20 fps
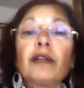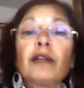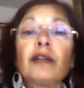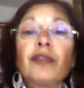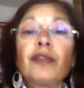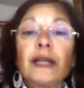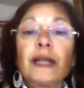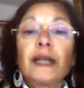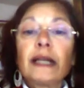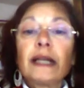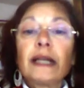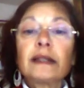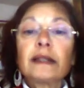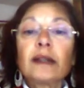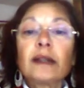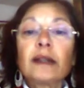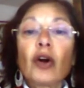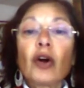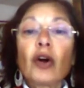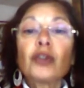her feelings
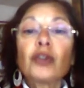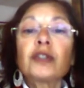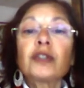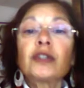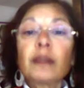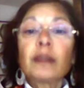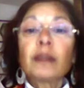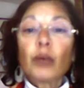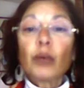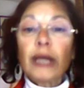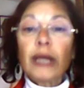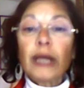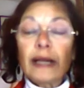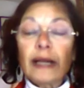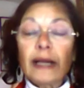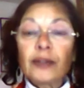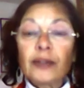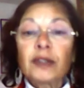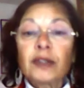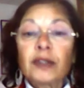onto someone
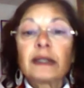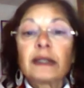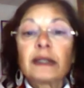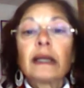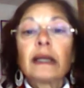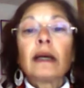else.